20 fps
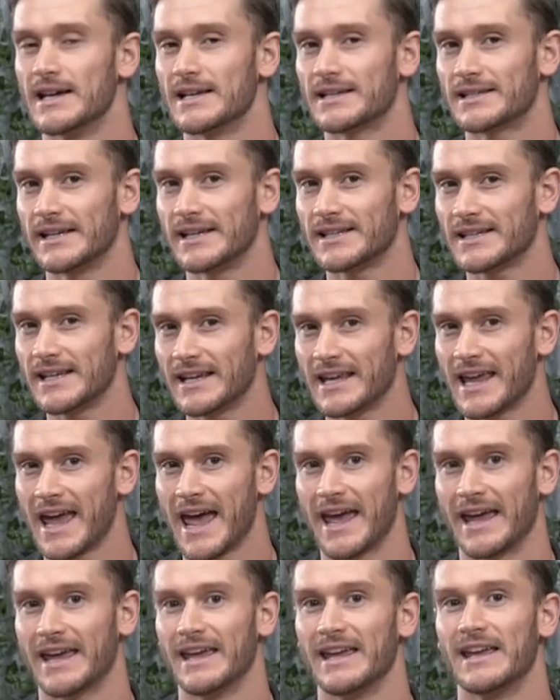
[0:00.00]

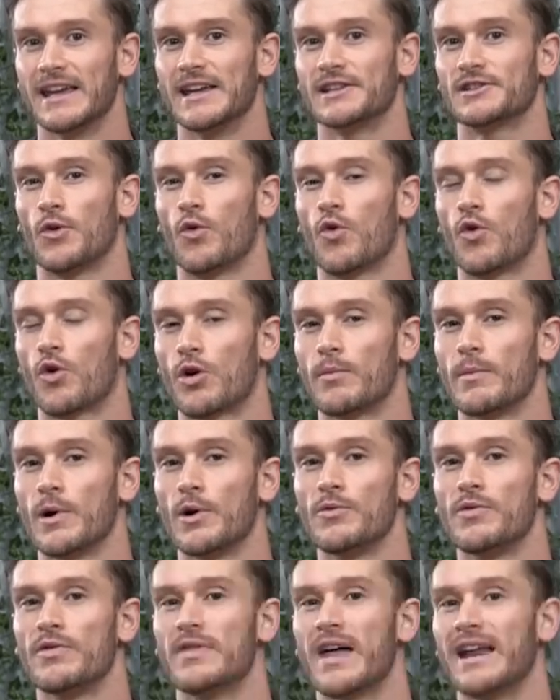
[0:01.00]
CCK is a
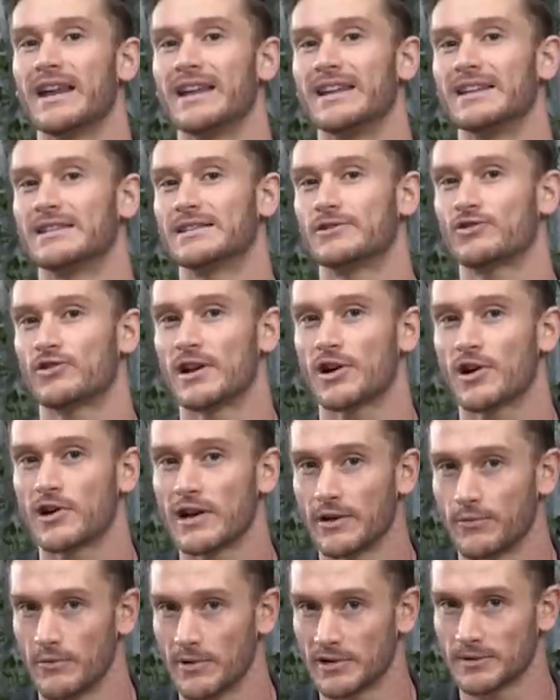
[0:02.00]
hormone that is triggered
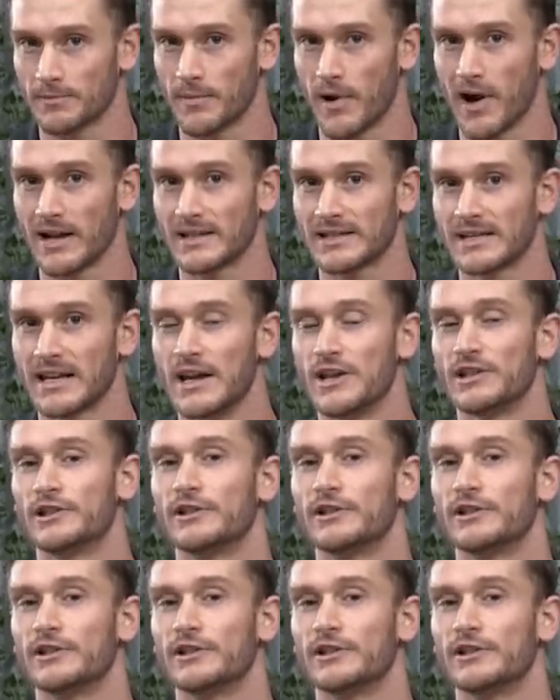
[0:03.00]
in response